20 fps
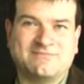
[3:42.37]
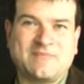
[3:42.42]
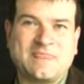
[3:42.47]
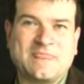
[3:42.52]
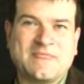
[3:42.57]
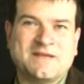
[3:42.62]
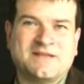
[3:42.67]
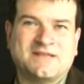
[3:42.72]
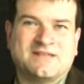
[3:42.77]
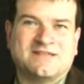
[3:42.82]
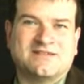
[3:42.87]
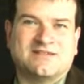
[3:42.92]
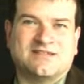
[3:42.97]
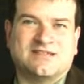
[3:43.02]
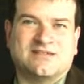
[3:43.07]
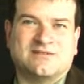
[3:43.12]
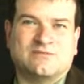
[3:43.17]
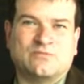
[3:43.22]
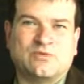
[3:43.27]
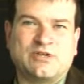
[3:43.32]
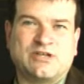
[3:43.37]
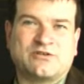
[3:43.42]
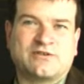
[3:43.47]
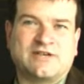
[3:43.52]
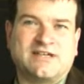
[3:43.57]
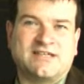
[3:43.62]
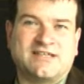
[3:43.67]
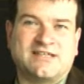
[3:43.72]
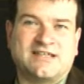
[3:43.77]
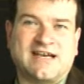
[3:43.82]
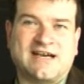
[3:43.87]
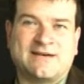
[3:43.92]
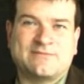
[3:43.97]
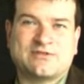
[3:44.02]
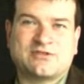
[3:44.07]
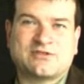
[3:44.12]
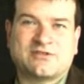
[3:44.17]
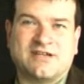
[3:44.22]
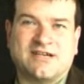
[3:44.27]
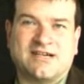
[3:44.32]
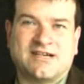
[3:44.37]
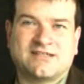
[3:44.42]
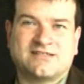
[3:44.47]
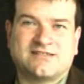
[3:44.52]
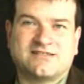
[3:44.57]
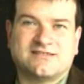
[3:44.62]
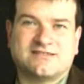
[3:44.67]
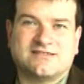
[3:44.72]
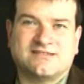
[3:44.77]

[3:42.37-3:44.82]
Mm-hmm. We create an abstract